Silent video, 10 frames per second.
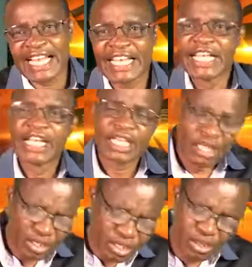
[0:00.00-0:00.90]
nyar ngane.
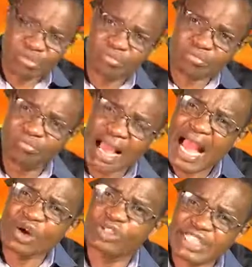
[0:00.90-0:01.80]

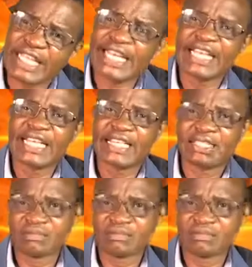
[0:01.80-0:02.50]
Mago te.